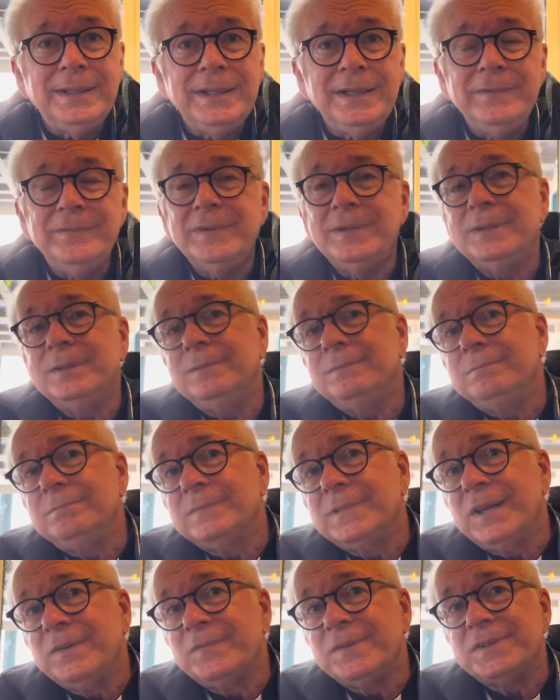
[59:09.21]
even
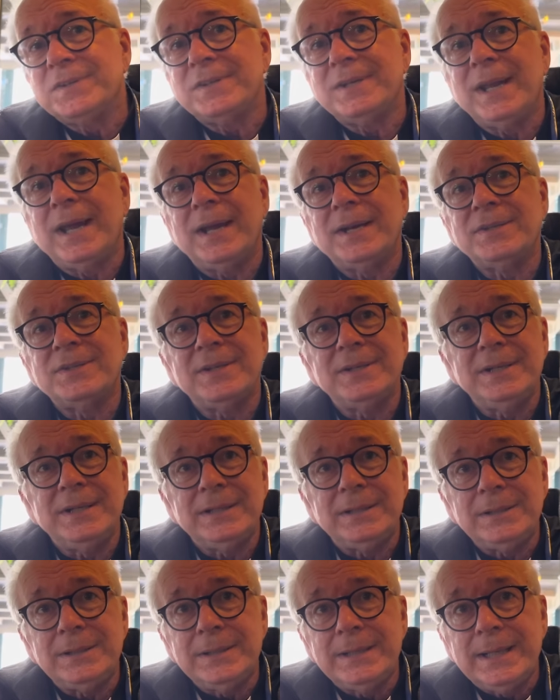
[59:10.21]
if it's an
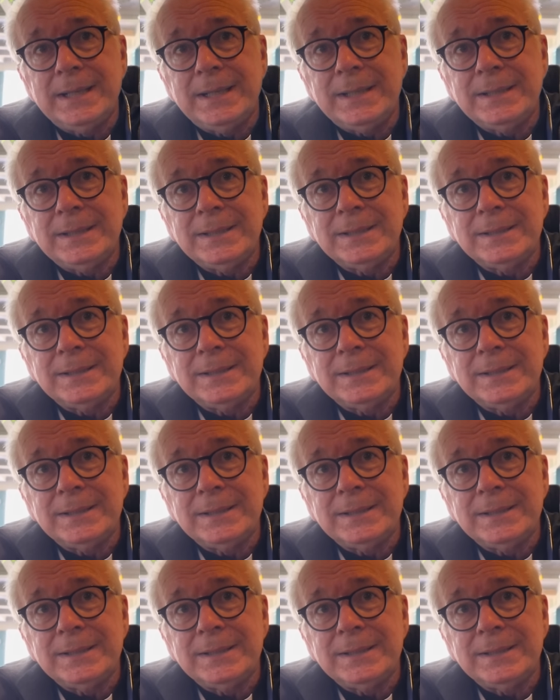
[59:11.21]
accidental death.